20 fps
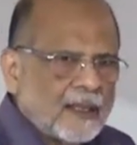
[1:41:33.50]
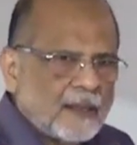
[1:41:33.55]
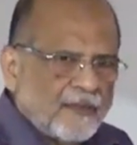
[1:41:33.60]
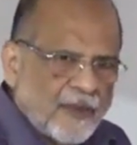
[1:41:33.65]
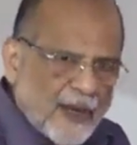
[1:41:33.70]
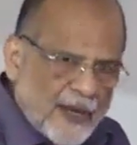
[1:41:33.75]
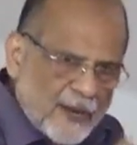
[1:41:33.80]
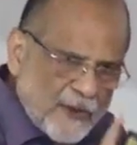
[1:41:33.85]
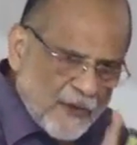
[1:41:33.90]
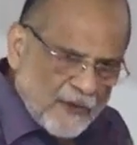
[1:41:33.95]

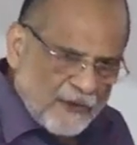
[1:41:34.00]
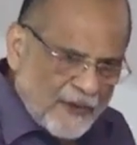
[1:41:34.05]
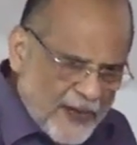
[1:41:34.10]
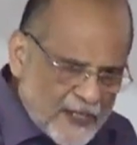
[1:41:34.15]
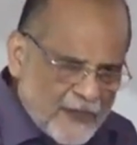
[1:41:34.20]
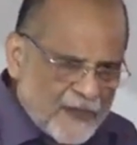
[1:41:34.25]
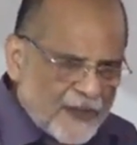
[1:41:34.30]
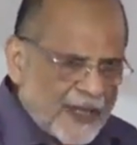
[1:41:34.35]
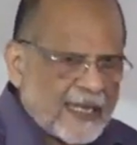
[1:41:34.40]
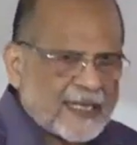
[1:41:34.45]
When you
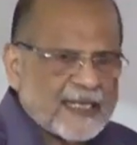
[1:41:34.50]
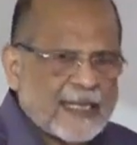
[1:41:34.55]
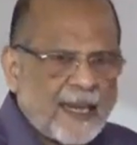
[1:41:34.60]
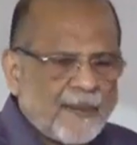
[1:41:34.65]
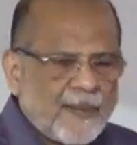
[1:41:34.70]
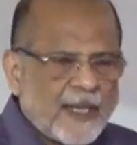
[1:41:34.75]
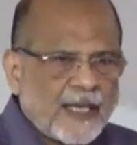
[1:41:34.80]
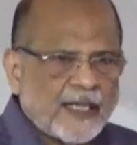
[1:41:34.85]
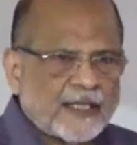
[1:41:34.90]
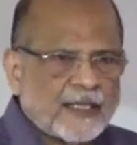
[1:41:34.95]
face your
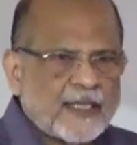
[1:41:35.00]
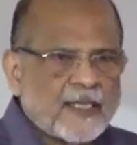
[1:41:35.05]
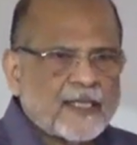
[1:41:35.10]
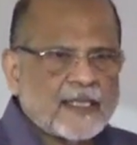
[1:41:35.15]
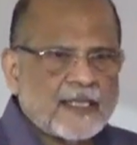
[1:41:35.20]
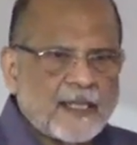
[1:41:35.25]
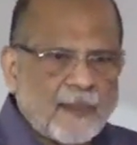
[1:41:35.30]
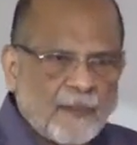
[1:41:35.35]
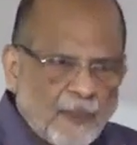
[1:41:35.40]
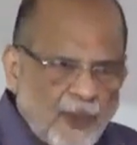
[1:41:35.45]

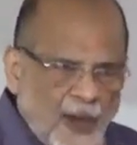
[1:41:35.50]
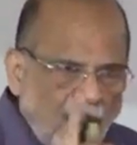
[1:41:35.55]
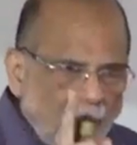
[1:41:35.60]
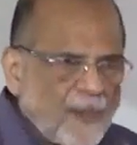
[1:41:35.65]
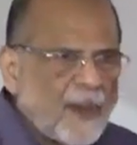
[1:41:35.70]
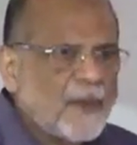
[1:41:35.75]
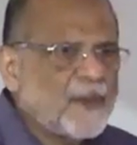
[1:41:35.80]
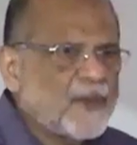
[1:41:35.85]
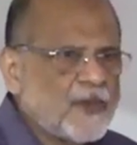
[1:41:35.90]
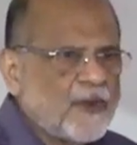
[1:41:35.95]
examinations, the
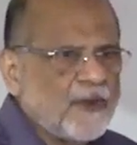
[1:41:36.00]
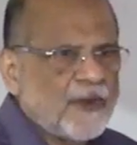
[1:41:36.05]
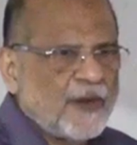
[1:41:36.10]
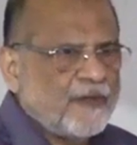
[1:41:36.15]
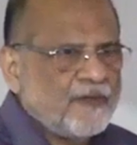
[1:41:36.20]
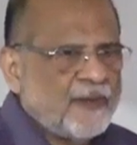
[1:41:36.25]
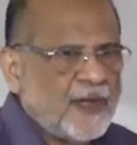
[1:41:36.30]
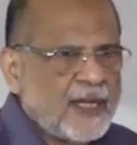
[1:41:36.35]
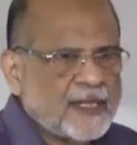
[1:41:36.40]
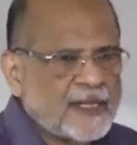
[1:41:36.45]
problems you will
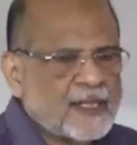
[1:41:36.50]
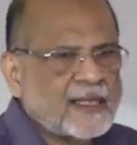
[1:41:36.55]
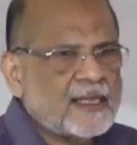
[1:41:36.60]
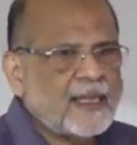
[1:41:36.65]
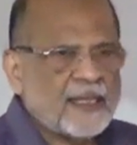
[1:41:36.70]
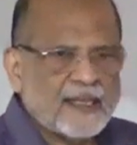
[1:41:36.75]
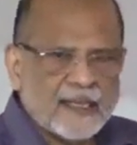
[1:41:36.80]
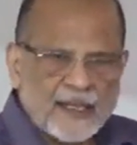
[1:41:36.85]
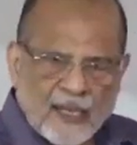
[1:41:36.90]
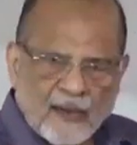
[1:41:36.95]
face
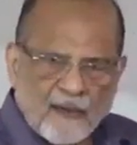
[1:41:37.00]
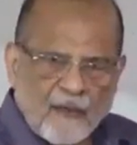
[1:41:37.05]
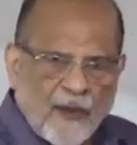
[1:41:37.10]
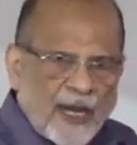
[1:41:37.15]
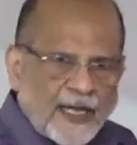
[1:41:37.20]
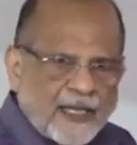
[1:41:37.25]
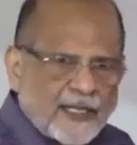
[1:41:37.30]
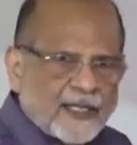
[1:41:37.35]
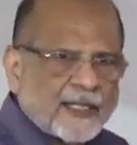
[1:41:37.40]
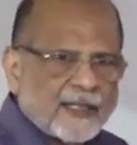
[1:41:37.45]
is that
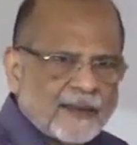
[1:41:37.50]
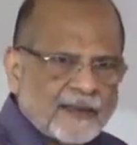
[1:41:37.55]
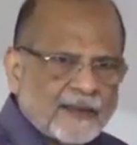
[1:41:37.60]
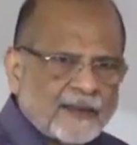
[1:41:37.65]
weight.